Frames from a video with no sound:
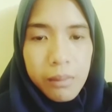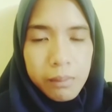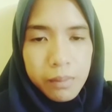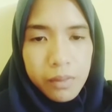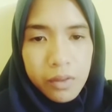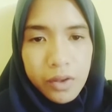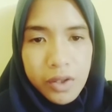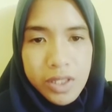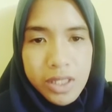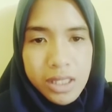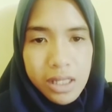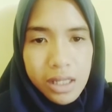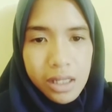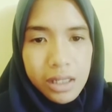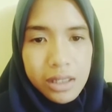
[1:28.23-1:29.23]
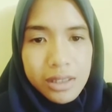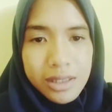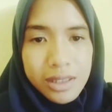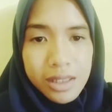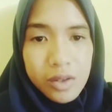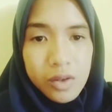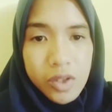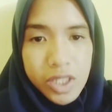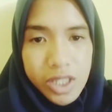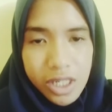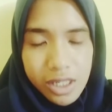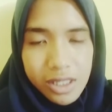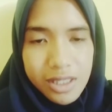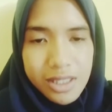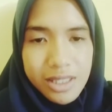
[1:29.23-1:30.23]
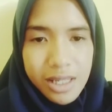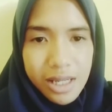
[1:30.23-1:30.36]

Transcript: books, institutions,